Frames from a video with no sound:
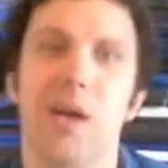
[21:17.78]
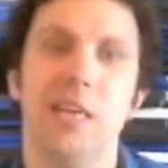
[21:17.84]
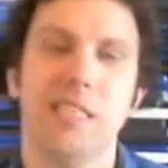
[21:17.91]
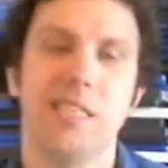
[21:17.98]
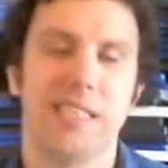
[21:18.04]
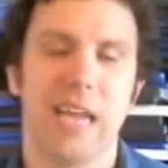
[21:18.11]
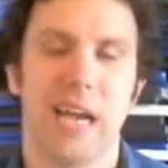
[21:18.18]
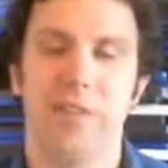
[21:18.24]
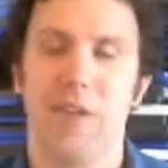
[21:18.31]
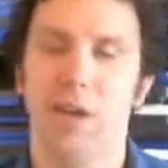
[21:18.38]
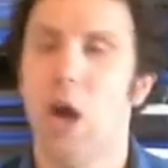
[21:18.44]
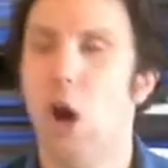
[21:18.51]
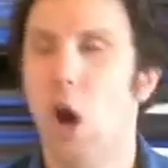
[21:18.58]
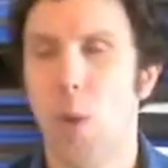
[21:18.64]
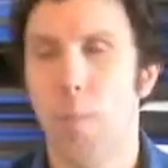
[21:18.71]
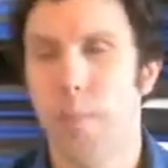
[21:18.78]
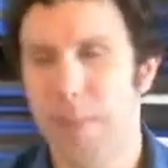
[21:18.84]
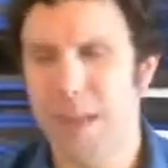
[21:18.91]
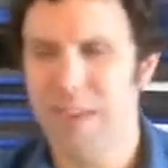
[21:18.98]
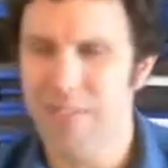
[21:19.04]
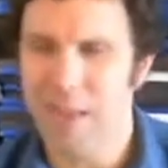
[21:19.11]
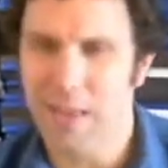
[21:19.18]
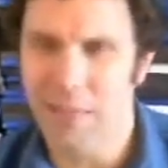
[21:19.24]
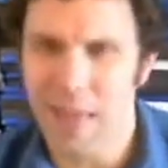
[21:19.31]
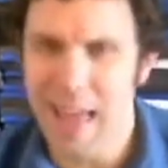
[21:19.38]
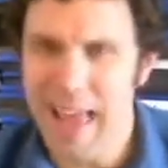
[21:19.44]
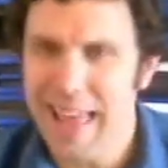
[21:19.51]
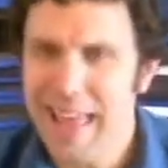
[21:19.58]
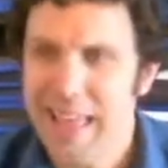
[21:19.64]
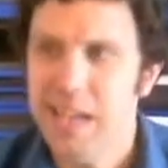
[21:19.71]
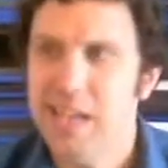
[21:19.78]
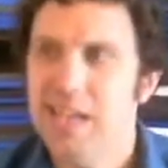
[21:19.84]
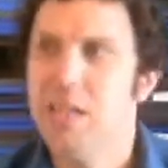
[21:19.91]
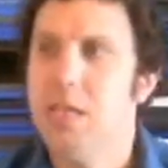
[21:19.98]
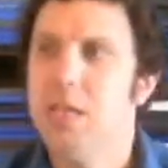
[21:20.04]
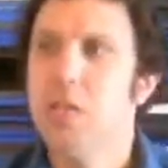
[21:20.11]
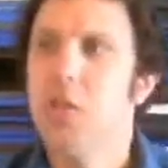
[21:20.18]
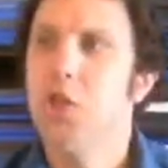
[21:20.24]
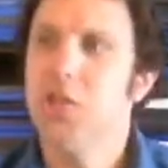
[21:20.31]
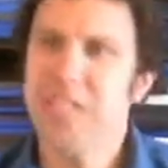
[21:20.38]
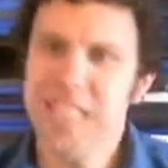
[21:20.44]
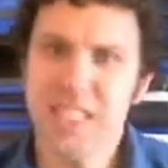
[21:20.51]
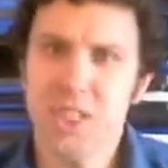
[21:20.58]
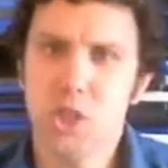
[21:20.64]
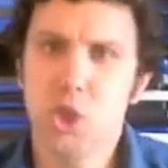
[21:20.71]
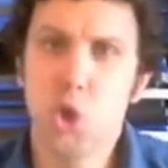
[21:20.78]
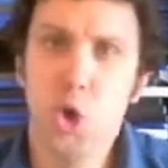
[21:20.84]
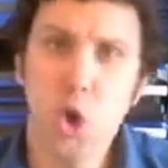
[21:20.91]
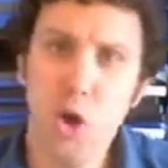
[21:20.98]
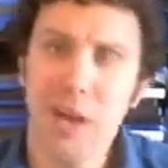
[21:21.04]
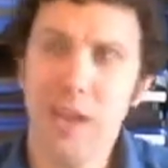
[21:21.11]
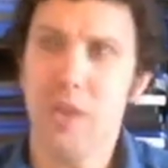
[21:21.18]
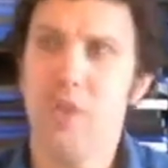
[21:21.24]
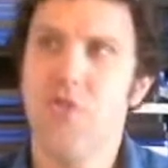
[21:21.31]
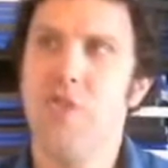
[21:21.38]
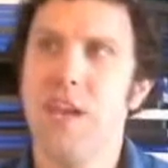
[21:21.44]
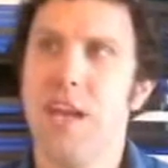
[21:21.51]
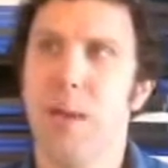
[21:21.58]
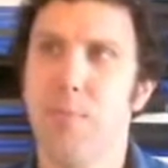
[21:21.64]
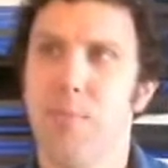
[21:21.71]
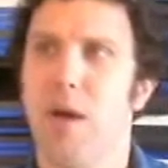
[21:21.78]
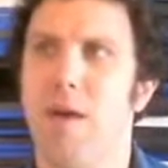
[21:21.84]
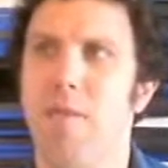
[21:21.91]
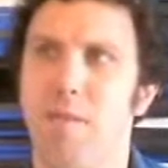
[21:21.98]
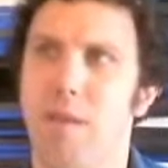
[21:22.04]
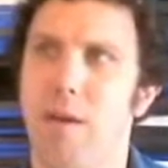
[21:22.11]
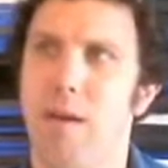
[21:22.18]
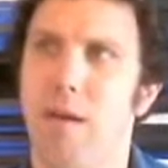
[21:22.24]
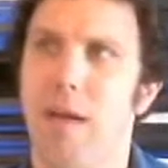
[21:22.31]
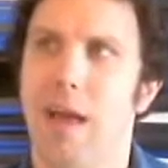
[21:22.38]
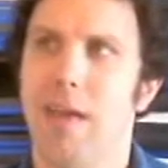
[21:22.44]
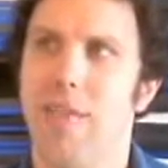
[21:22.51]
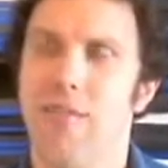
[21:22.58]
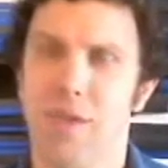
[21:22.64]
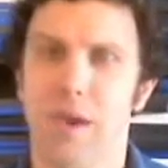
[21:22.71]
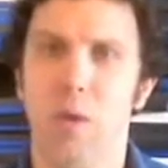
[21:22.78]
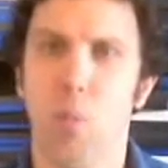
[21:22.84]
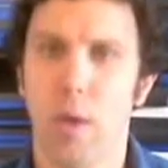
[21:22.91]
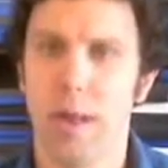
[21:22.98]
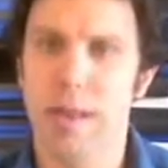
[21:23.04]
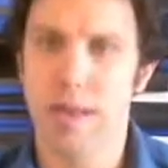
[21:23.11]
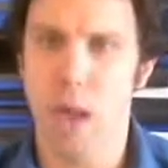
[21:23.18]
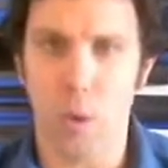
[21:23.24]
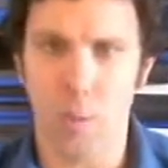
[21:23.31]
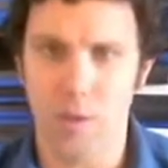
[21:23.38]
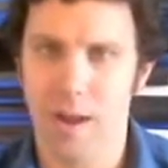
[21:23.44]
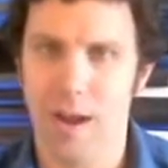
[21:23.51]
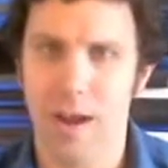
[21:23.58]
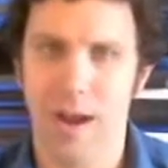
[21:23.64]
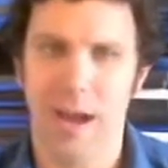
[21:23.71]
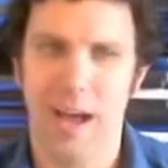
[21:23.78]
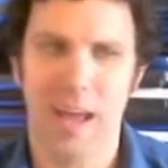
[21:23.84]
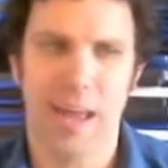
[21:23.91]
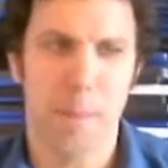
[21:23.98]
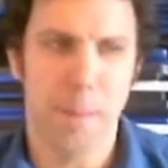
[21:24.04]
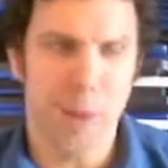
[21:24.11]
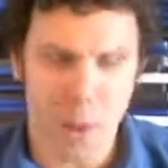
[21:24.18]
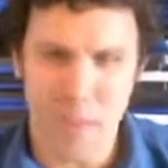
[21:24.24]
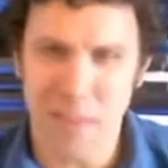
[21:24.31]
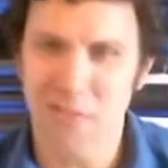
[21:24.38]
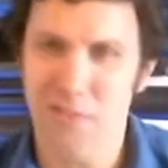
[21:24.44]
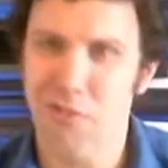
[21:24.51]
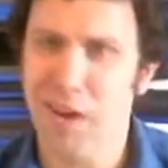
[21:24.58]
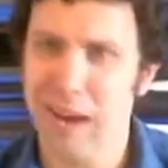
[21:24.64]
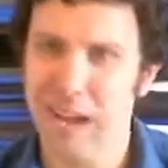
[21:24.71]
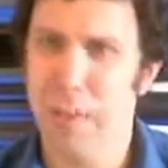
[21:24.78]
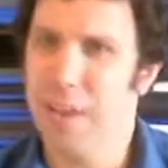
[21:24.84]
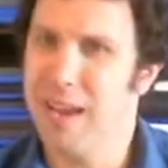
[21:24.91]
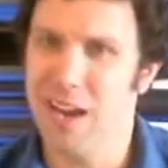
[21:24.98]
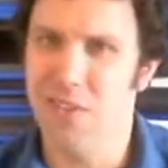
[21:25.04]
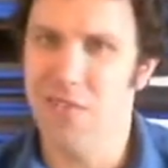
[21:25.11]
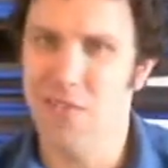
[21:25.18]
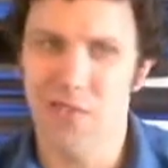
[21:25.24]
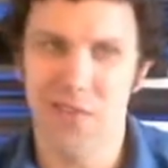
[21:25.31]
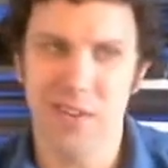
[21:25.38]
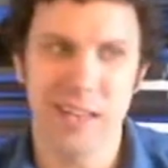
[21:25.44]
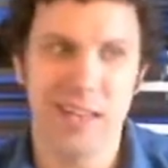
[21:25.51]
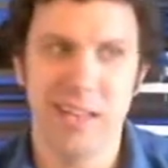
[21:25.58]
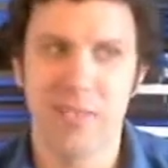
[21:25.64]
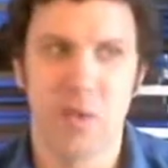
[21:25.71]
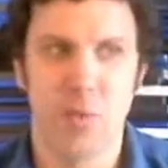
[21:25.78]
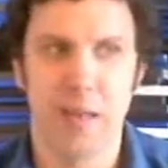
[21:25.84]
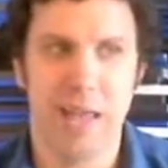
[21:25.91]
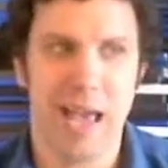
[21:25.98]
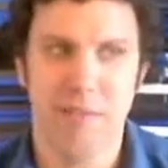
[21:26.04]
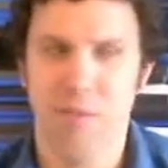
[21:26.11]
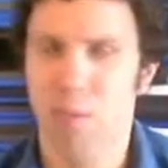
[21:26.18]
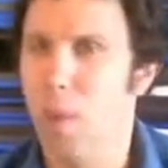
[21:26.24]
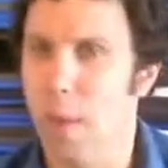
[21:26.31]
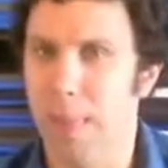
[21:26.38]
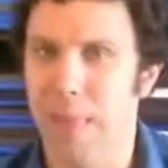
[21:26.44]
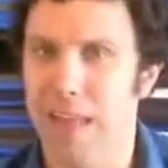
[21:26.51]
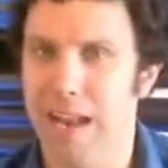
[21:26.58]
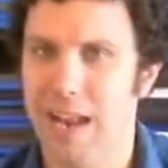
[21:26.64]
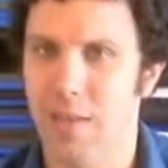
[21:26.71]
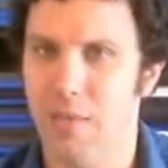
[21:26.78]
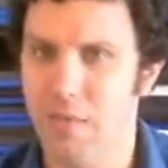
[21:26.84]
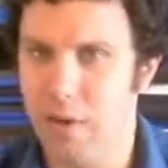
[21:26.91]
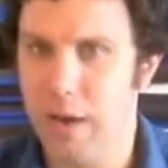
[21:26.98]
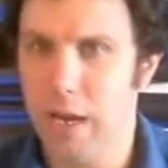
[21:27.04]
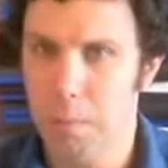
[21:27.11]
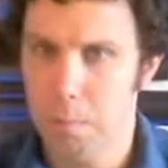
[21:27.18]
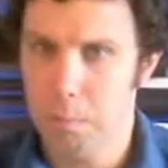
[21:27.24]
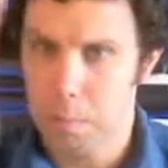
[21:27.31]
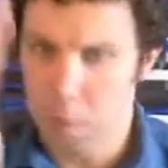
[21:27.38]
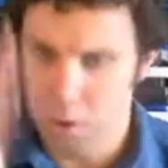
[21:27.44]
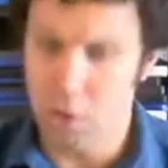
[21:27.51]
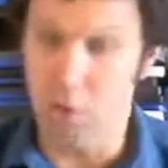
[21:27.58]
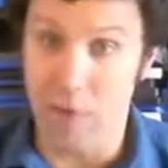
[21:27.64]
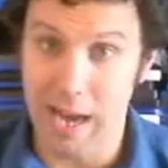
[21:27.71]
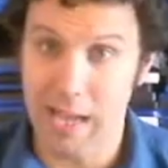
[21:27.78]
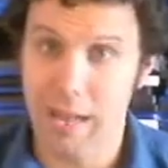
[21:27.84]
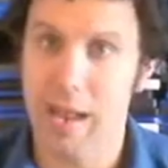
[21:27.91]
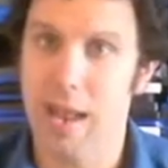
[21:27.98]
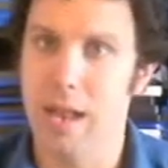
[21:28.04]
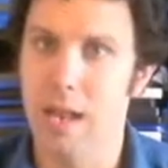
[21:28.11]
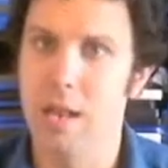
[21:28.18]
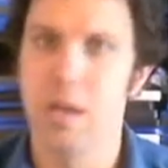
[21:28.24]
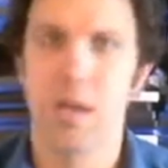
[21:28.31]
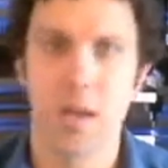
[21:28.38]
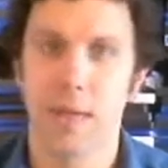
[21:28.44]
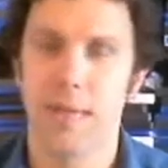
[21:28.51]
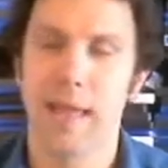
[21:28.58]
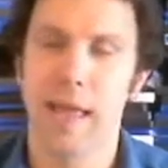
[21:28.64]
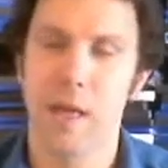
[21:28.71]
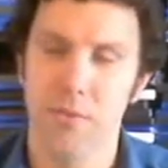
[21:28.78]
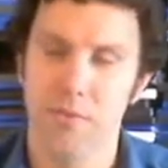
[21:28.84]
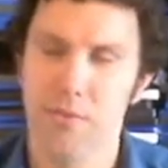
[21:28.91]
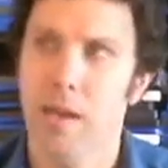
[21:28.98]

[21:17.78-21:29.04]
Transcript: state-run home, things like that. She's good. She comes off as very one-note. Part of that's the writing. The character really is only after one thing and is very direct and nothing else.